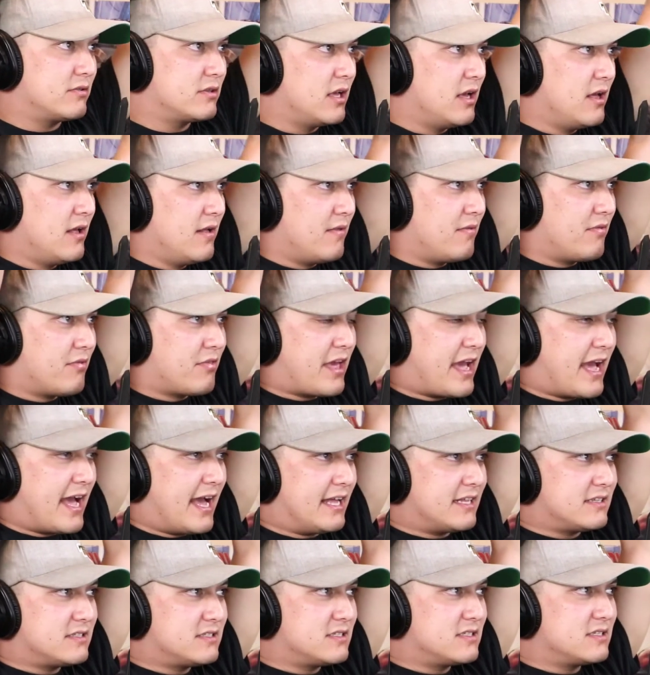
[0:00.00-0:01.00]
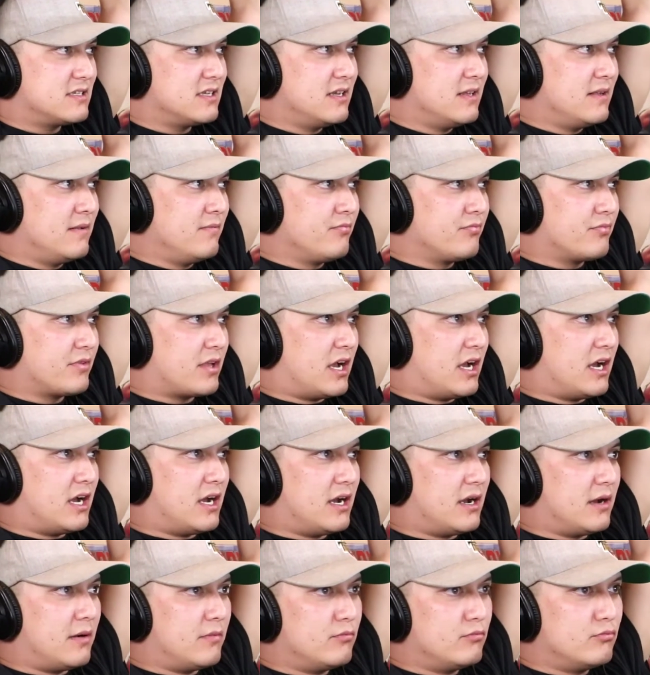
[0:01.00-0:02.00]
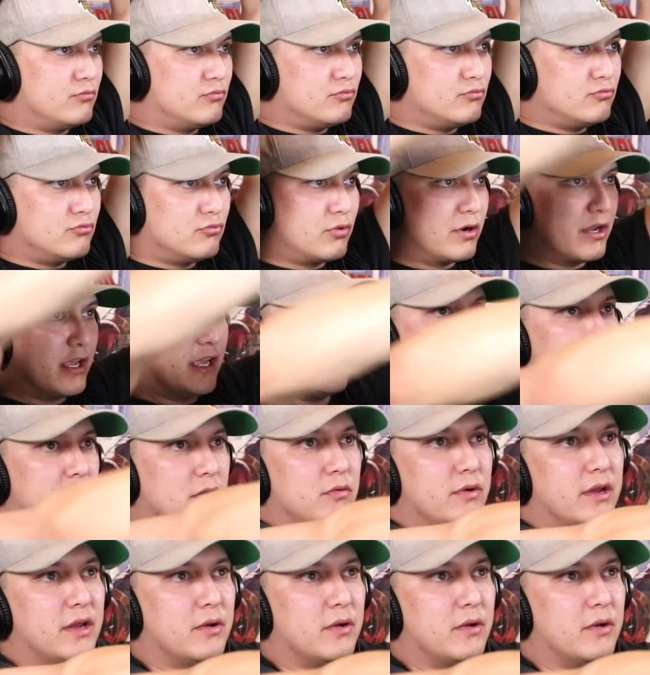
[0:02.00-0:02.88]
that. We